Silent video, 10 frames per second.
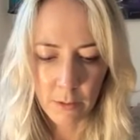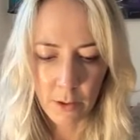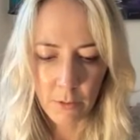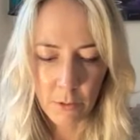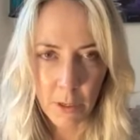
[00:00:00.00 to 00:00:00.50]

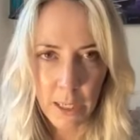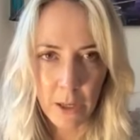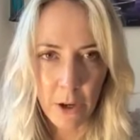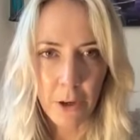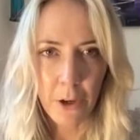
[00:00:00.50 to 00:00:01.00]
of really
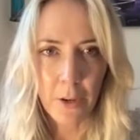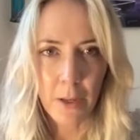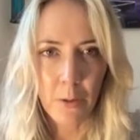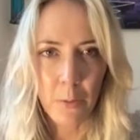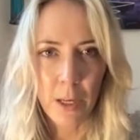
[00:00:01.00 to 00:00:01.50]
not
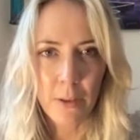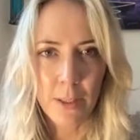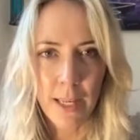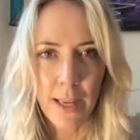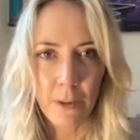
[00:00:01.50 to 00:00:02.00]
knowing where you
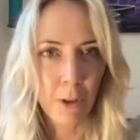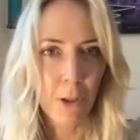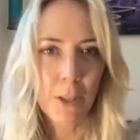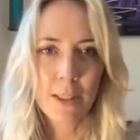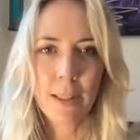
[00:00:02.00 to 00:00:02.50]
stand, of
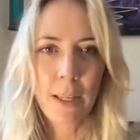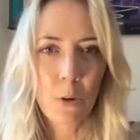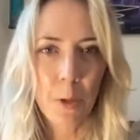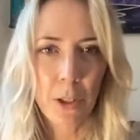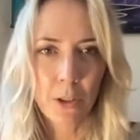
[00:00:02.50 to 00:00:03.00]
lunacy
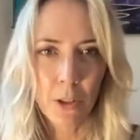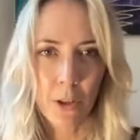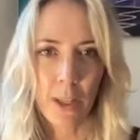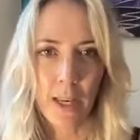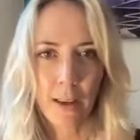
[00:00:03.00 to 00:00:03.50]
almost, you
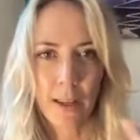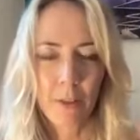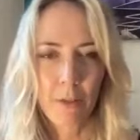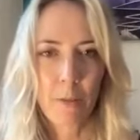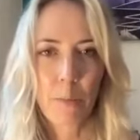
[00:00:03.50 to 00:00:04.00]
know, that kind
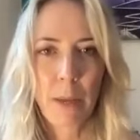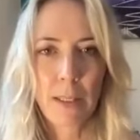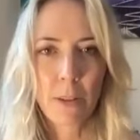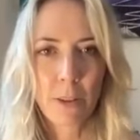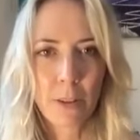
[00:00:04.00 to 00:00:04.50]
of
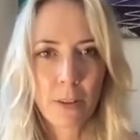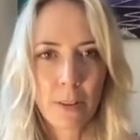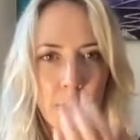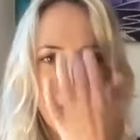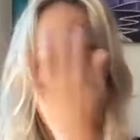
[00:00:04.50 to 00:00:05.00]
mental
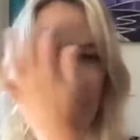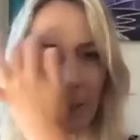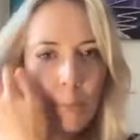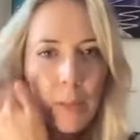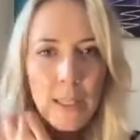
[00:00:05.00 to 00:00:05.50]

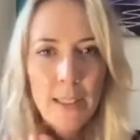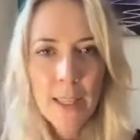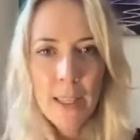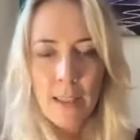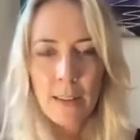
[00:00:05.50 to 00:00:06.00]

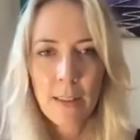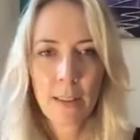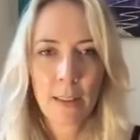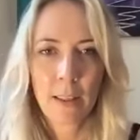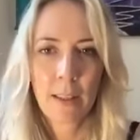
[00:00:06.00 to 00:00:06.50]
instability,
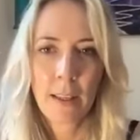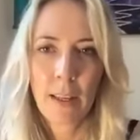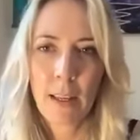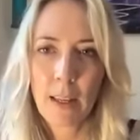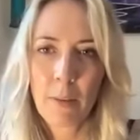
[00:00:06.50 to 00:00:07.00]

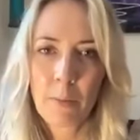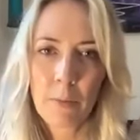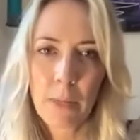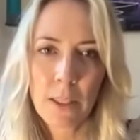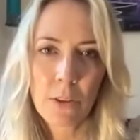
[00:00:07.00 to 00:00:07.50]

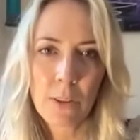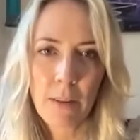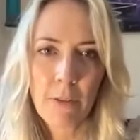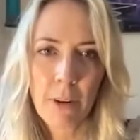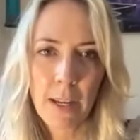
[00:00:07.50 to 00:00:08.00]
mental
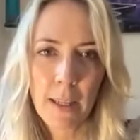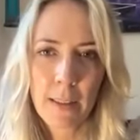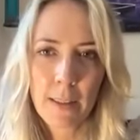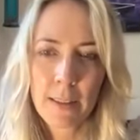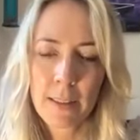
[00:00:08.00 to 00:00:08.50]
suffering.